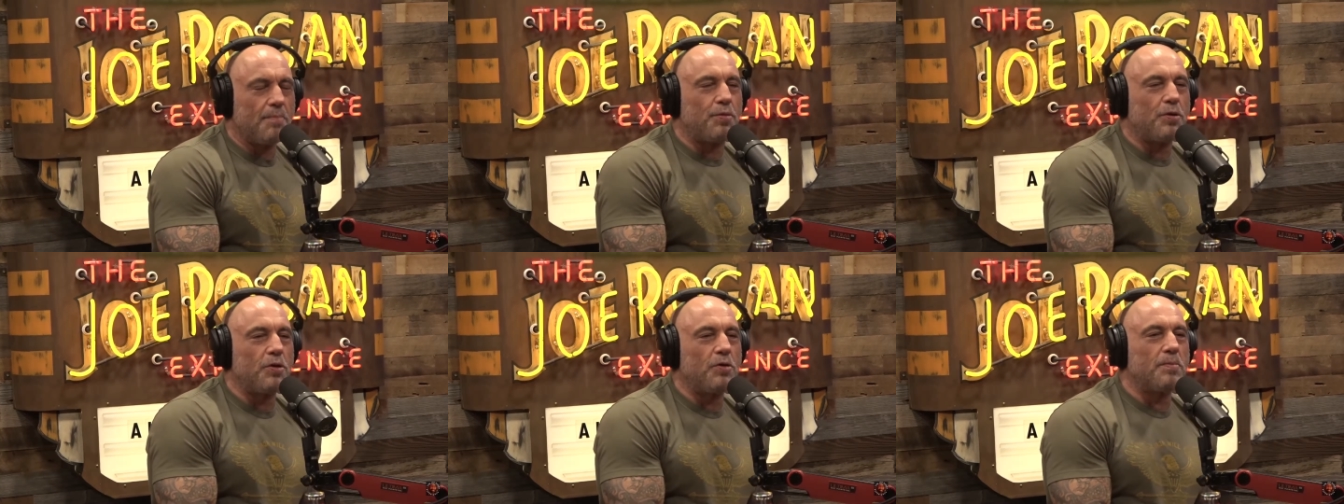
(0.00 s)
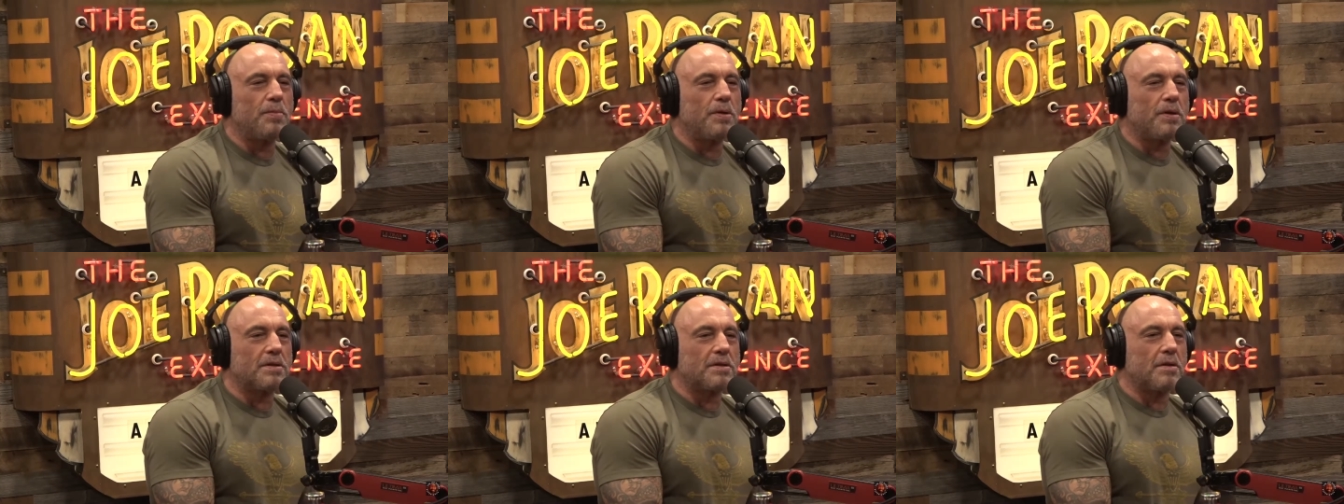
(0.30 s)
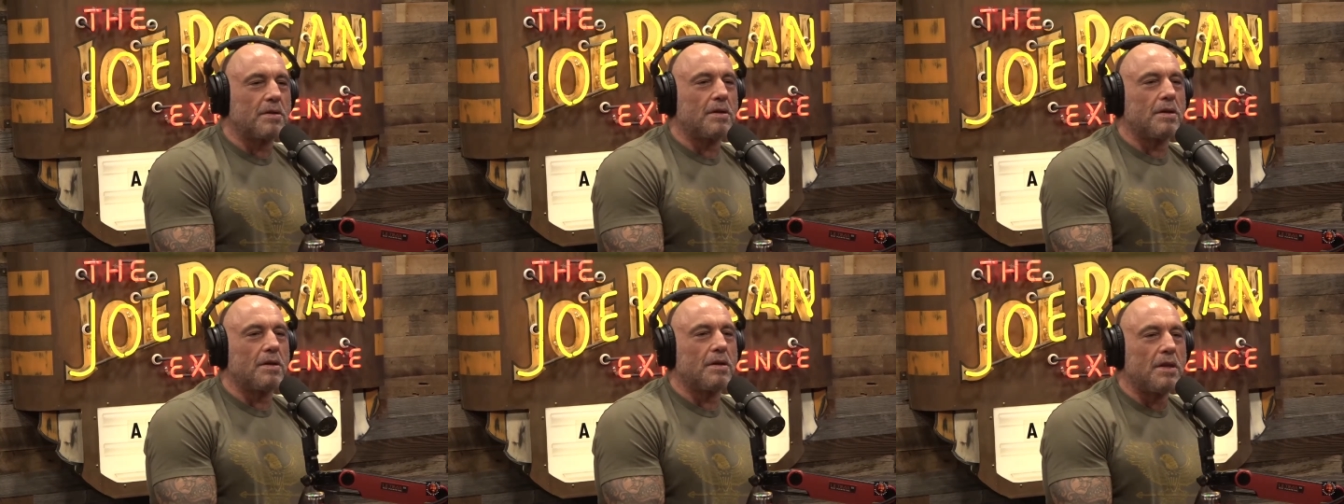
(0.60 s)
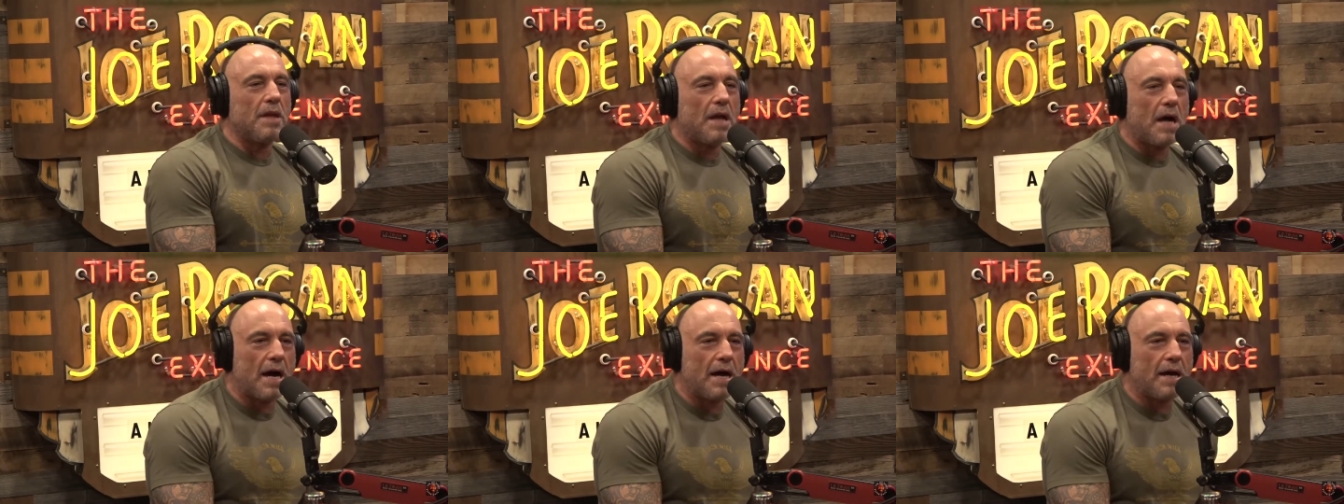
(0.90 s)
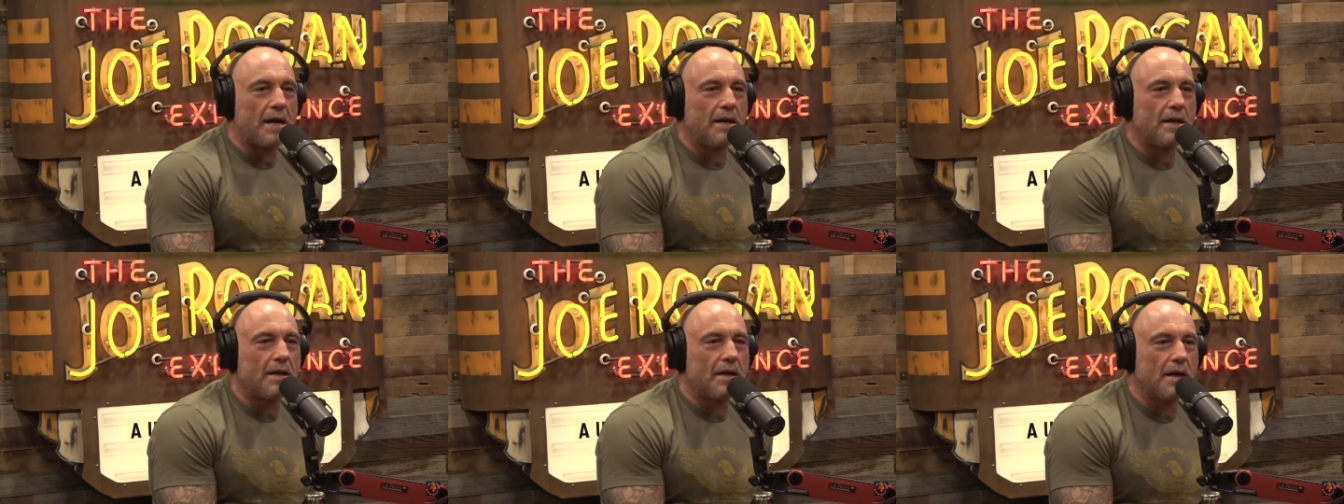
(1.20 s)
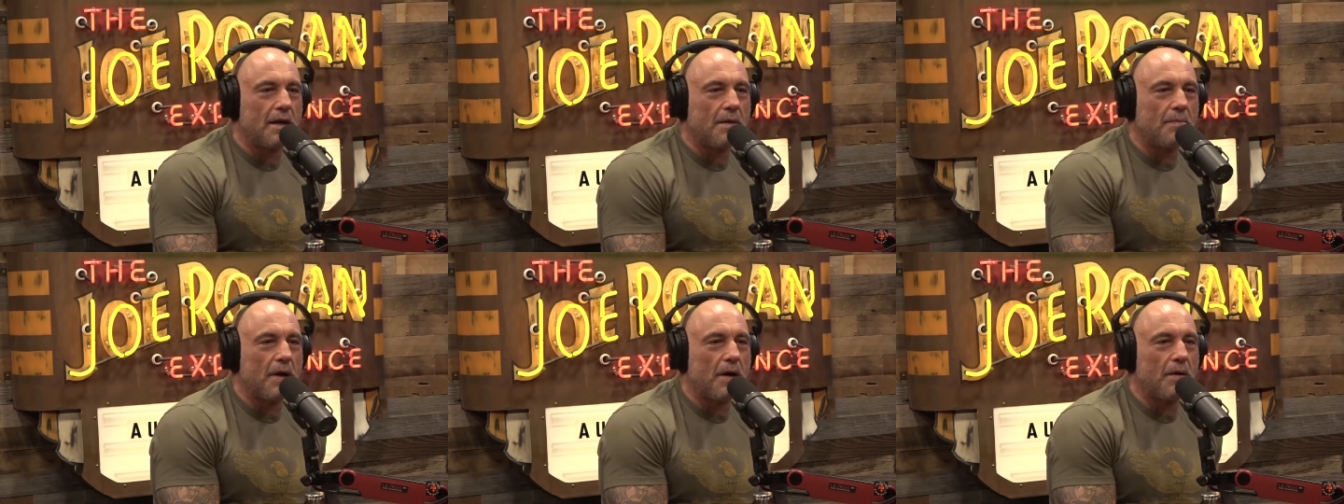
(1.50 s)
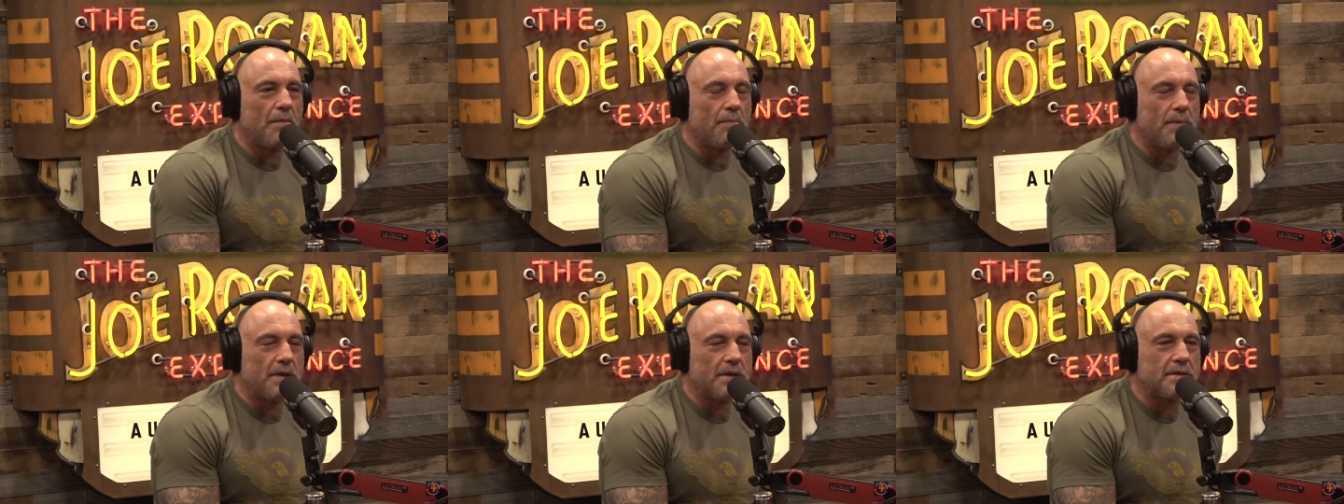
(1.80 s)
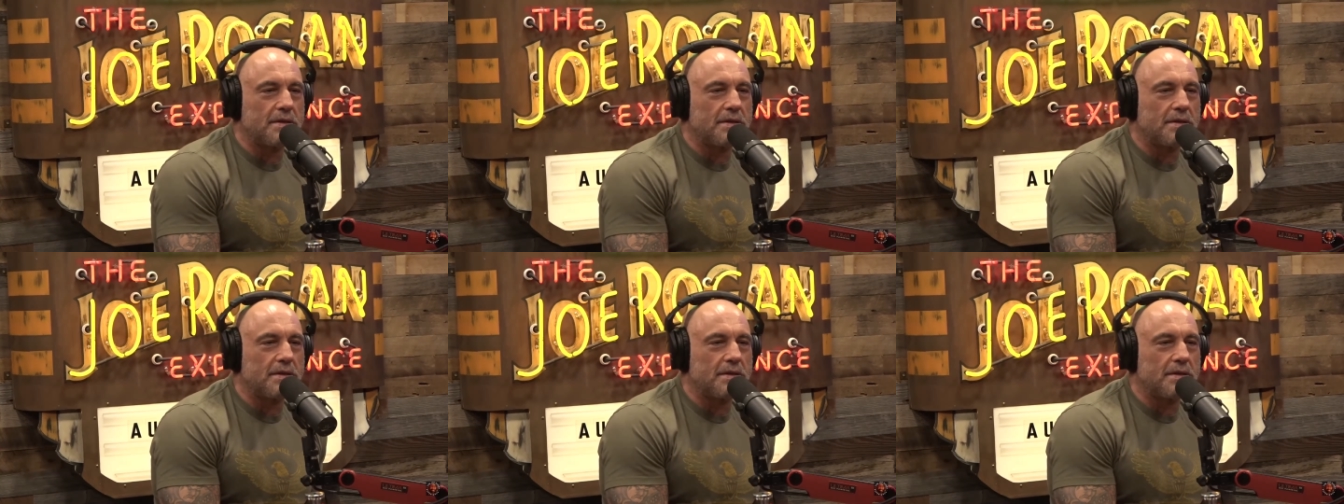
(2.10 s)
if Bloomberg started lying about